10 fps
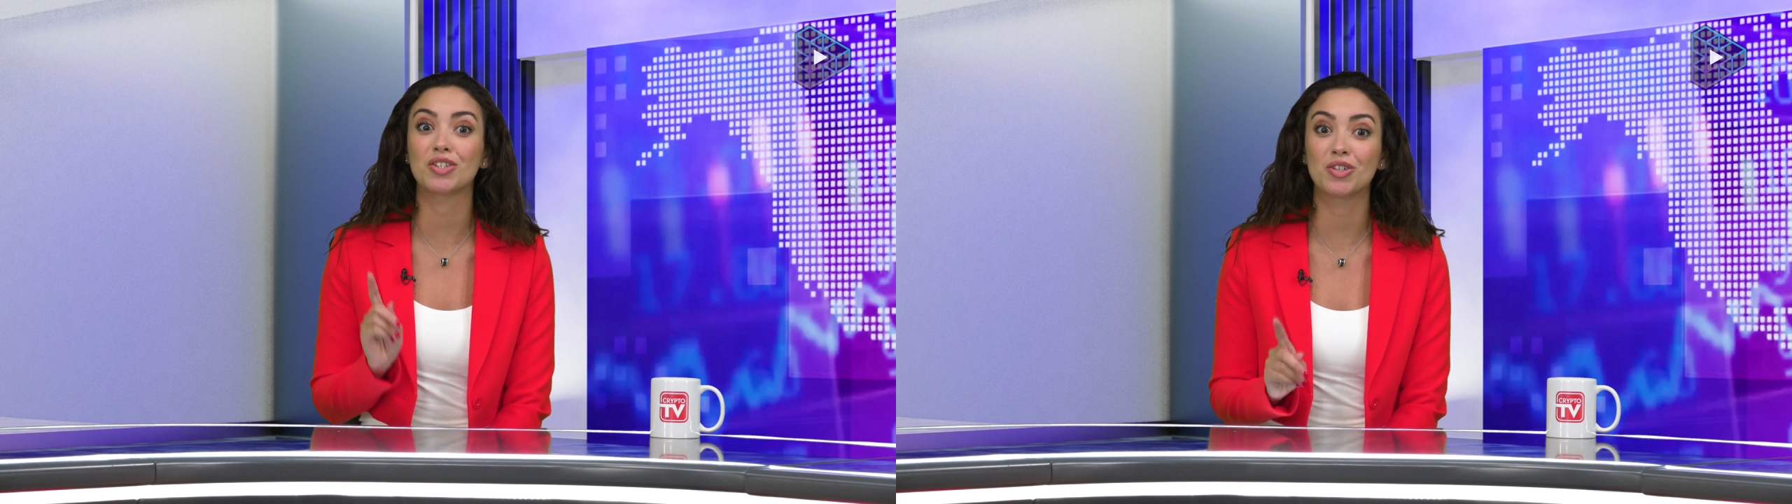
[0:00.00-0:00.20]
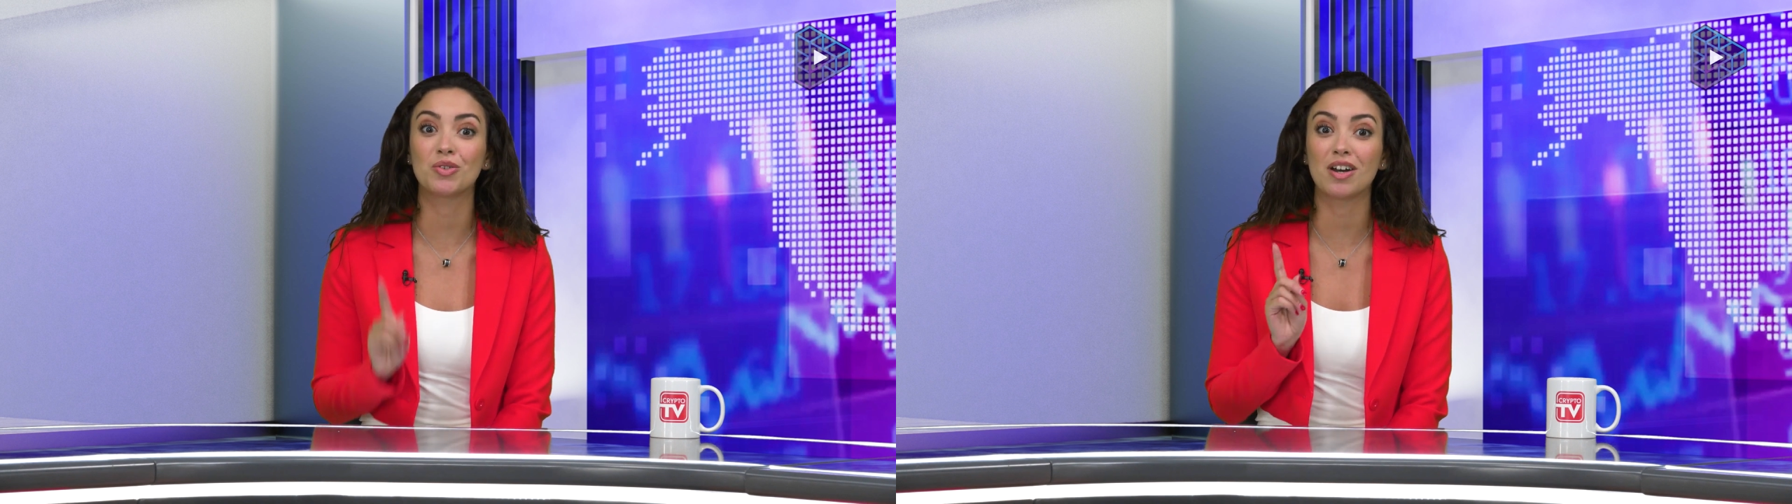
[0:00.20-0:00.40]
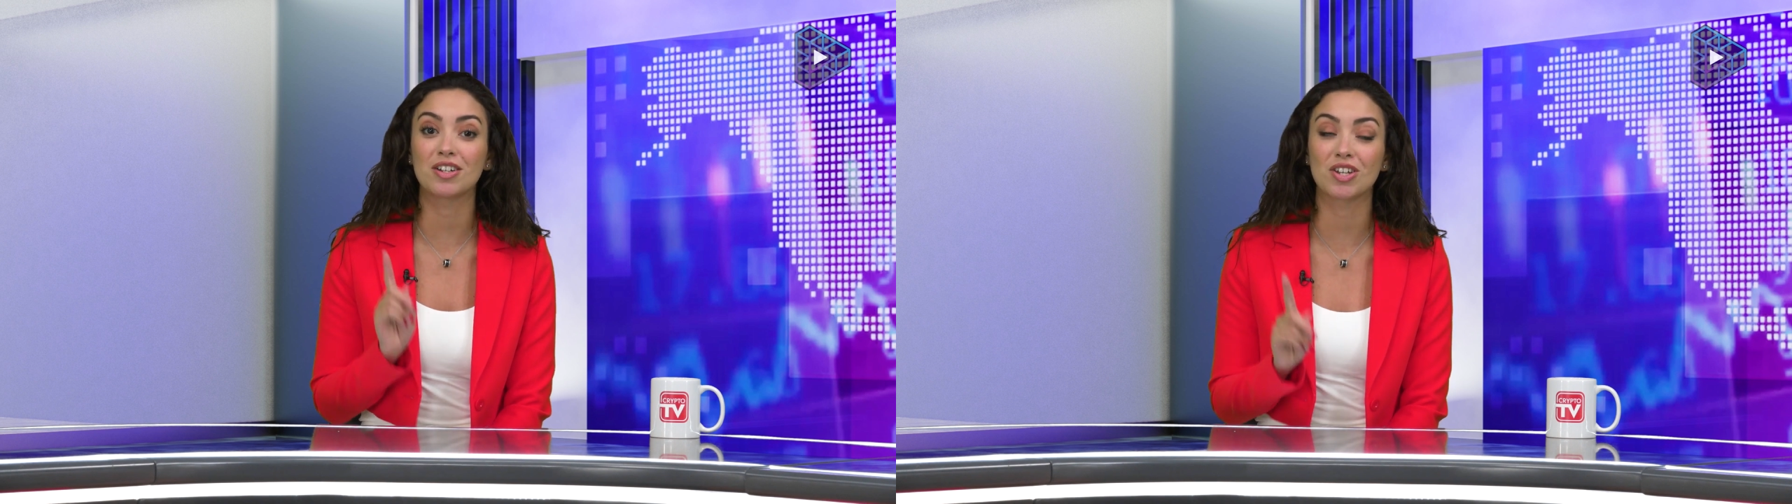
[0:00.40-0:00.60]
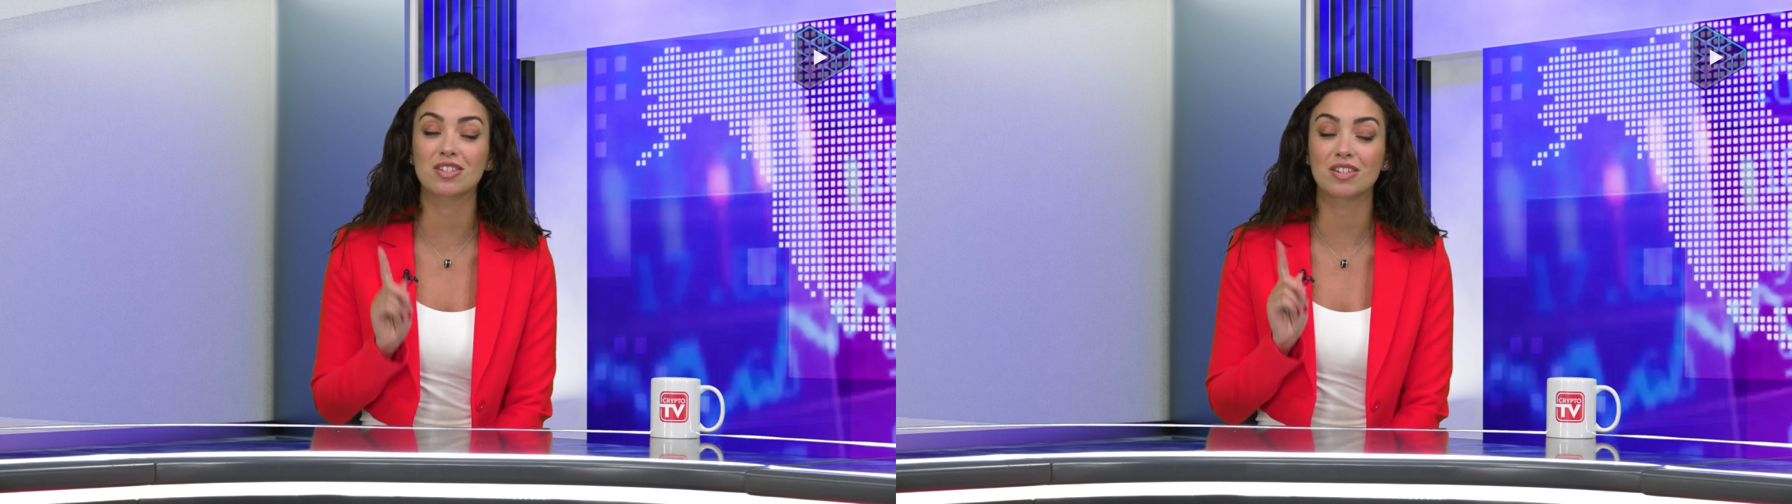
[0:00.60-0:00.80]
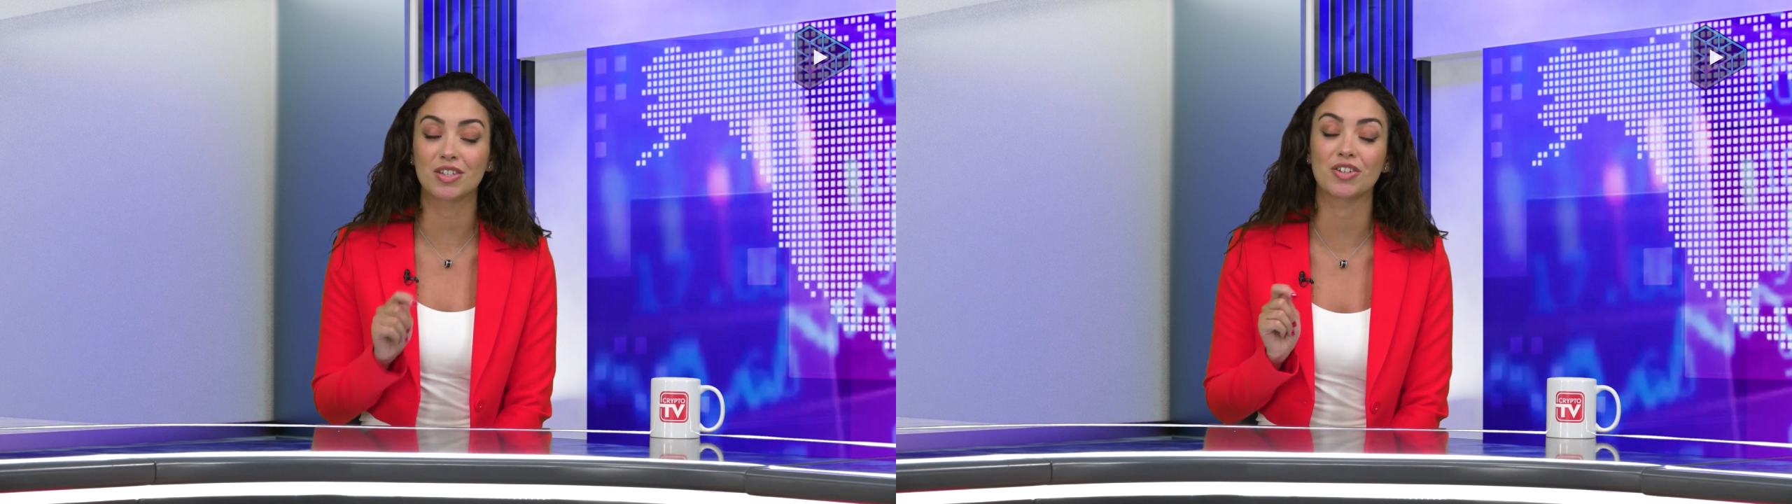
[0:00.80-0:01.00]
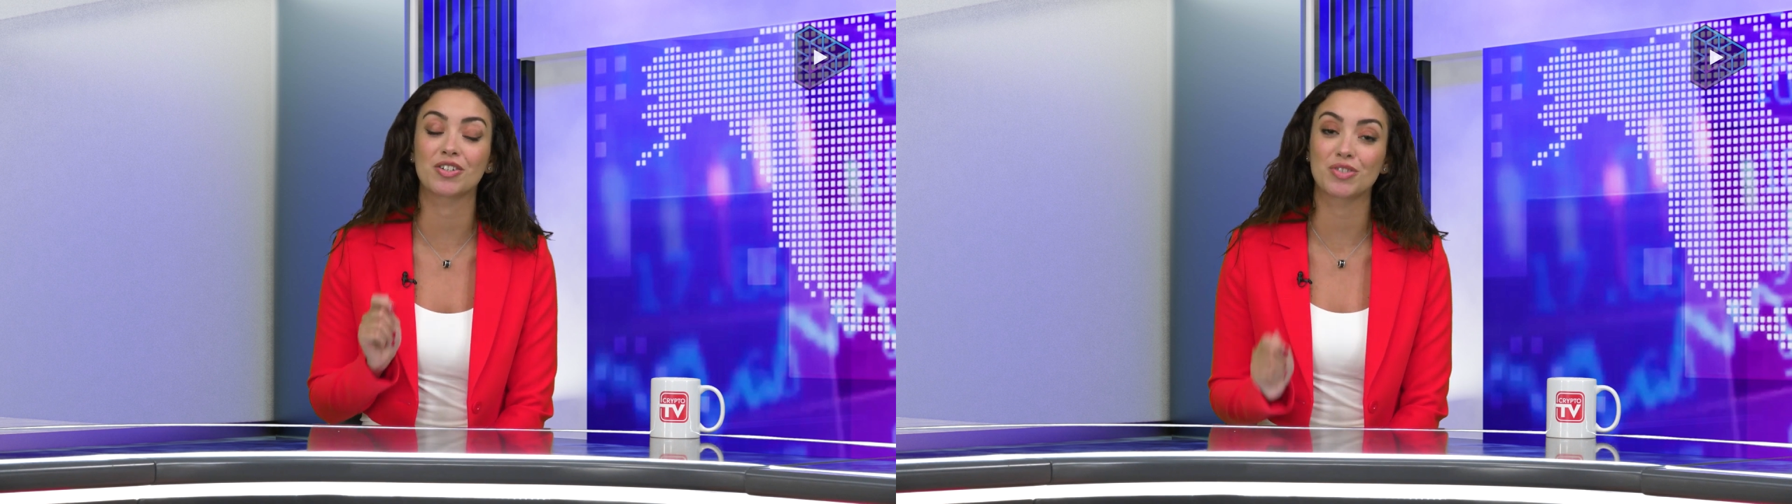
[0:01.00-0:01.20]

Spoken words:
you adjust your